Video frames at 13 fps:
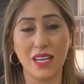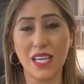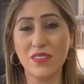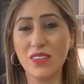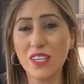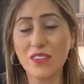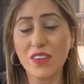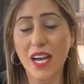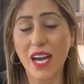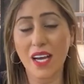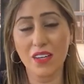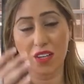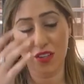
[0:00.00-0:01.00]
Even if I
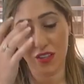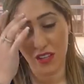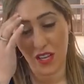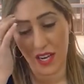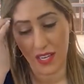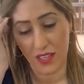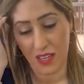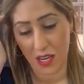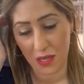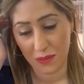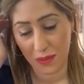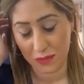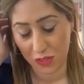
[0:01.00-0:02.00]
had another client,
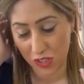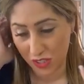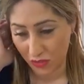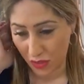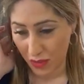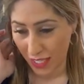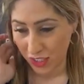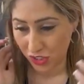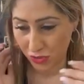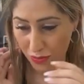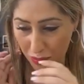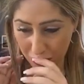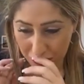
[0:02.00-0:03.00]
I just
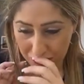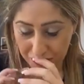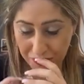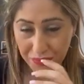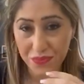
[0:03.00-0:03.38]
remembered